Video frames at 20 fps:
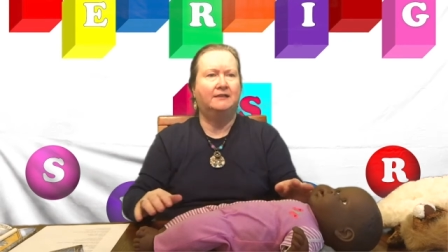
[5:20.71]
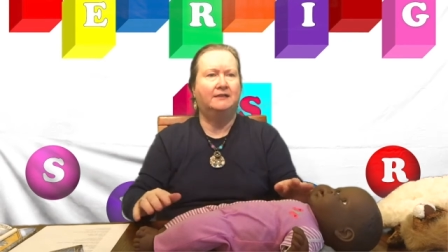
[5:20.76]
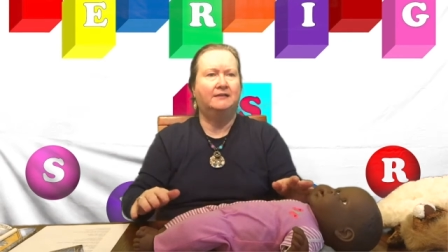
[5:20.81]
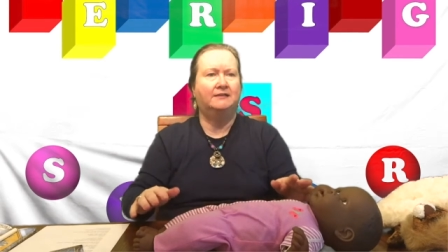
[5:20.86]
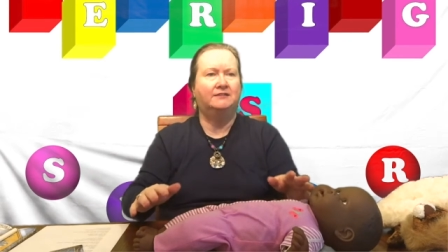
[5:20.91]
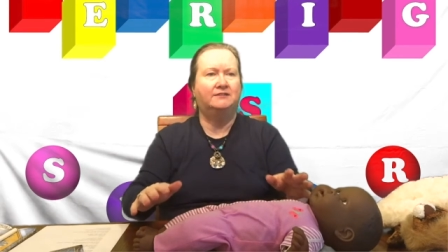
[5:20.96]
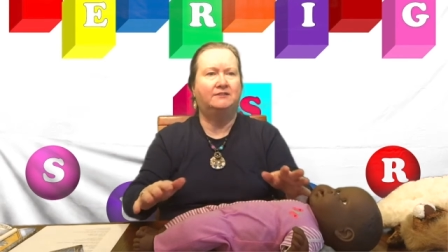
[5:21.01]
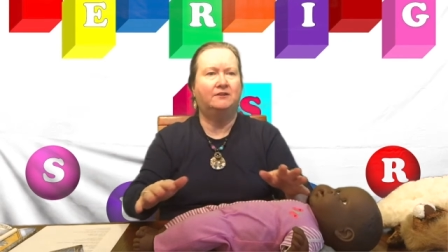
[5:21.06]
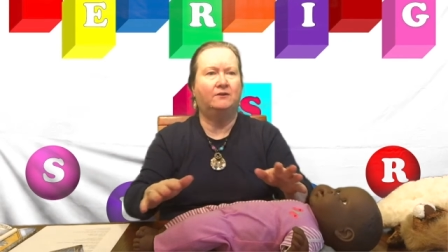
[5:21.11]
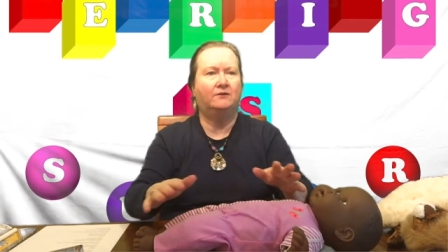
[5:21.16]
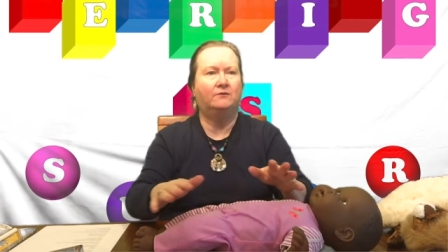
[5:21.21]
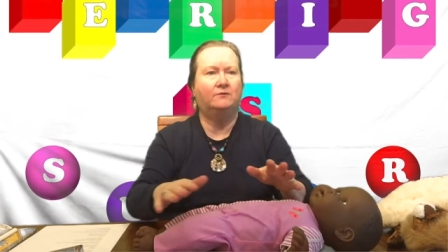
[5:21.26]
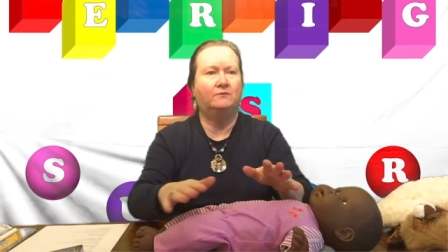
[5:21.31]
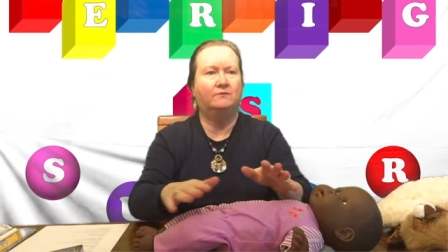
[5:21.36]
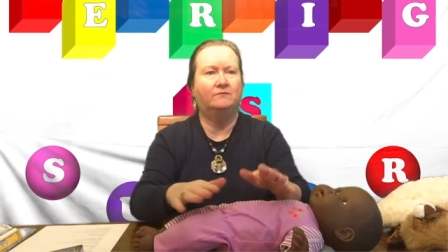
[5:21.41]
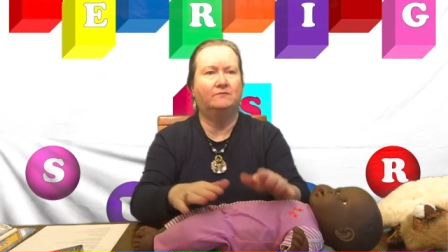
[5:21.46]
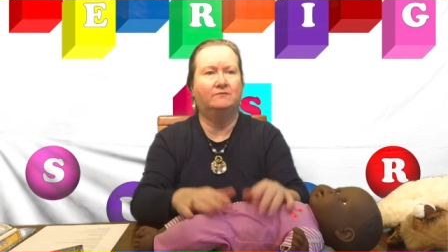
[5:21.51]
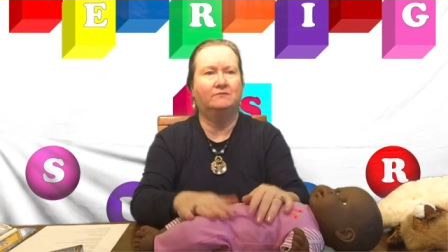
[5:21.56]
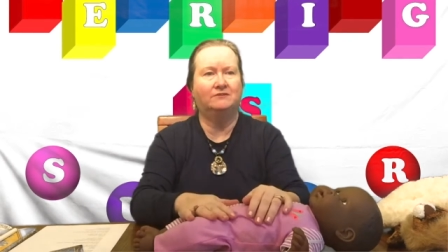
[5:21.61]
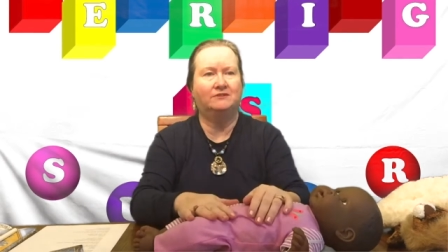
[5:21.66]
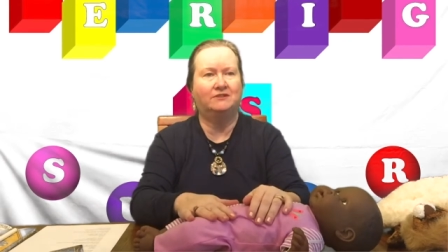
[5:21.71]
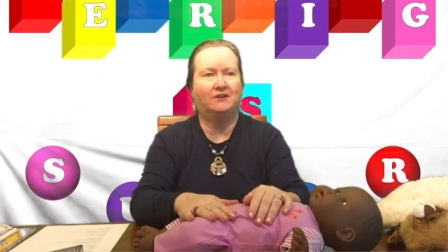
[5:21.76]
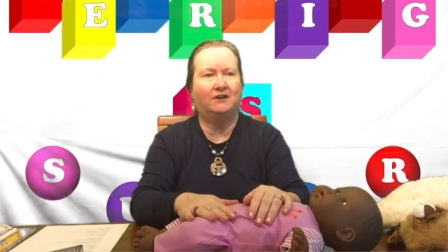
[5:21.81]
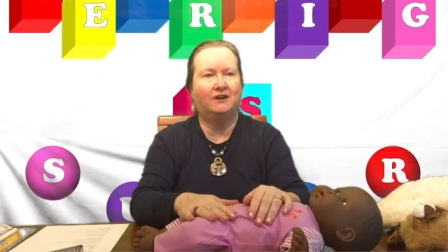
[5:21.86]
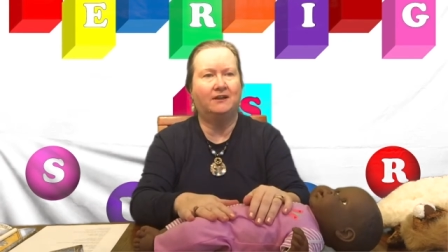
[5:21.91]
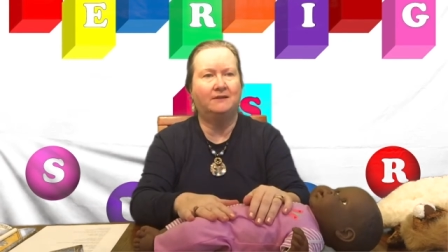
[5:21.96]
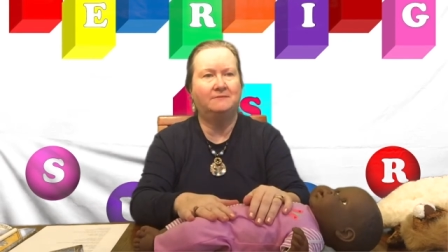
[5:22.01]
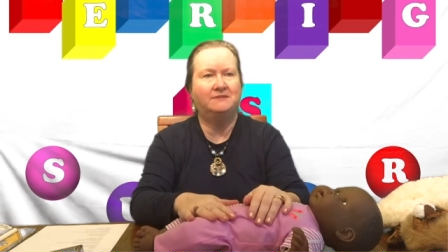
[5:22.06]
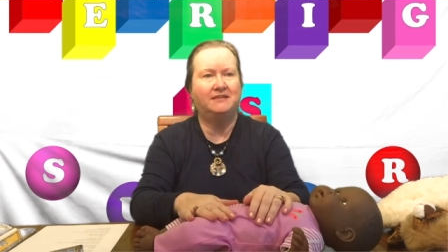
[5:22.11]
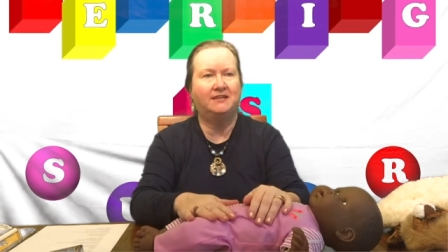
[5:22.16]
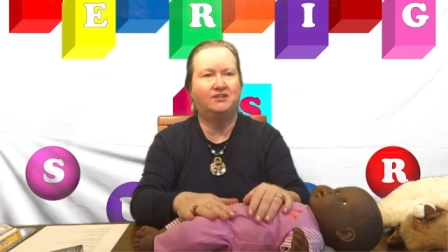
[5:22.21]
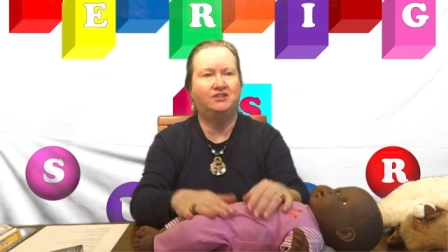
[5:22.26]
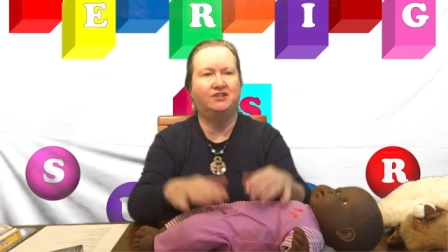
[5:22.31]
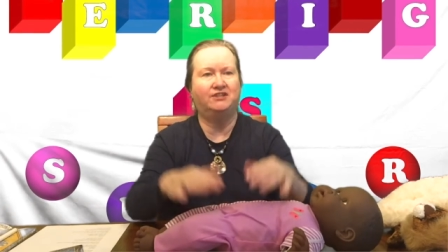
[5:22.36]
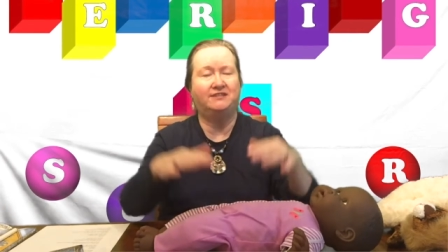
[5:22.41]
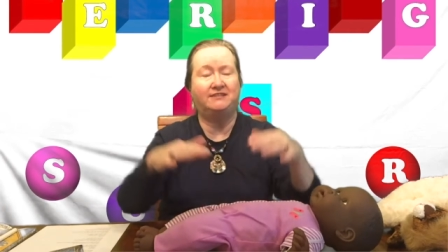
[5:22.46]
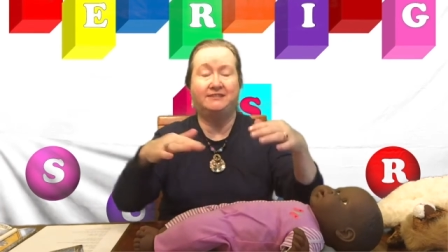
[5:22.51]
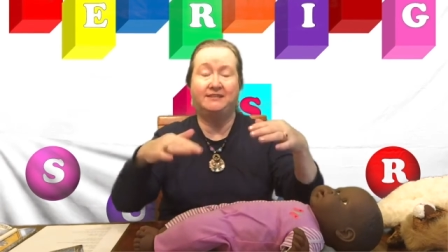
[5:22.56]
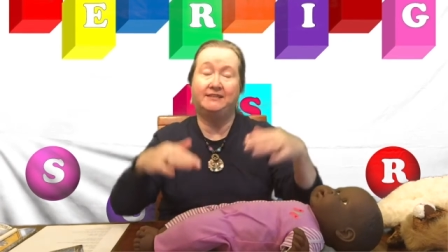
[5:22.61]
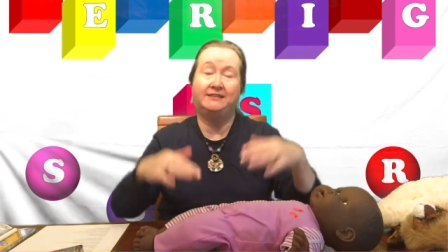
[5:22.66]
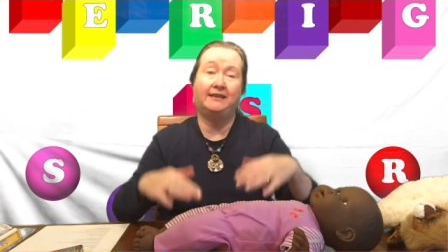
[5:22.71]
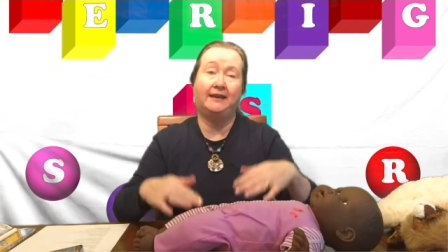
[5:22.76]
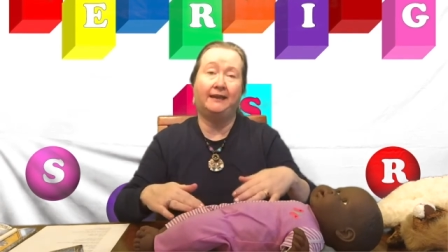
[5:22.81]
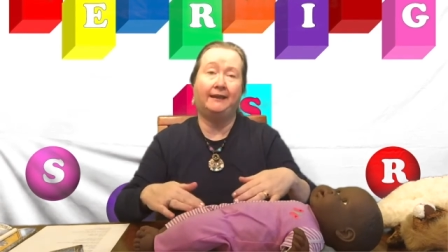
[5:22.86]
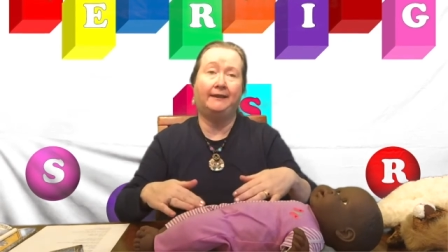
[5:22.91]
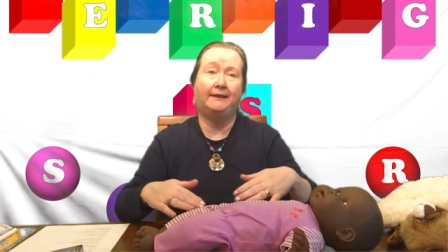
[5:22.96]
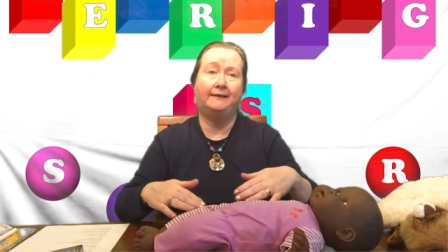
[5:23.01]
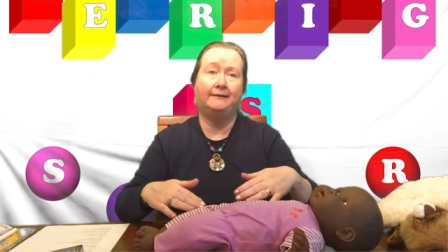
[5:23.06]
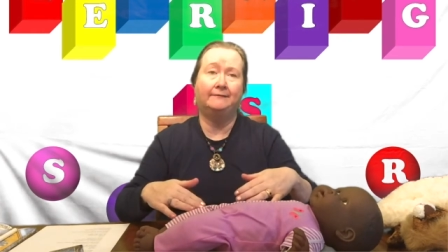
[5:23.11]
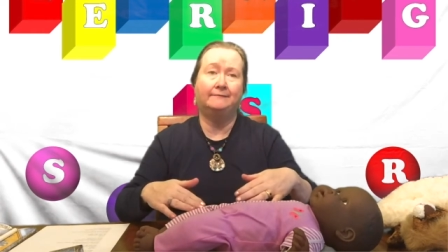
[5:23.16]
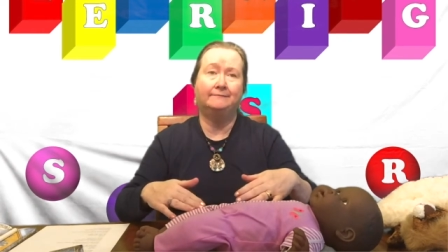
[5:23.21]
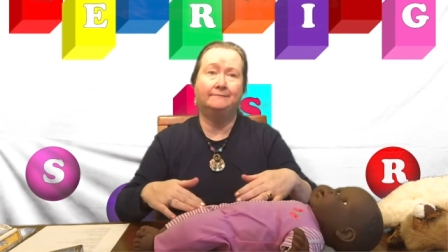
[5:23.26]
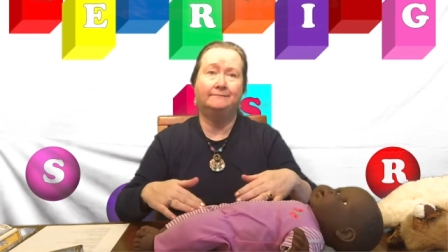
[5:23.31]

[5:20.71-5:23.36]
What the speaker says: So time such as today,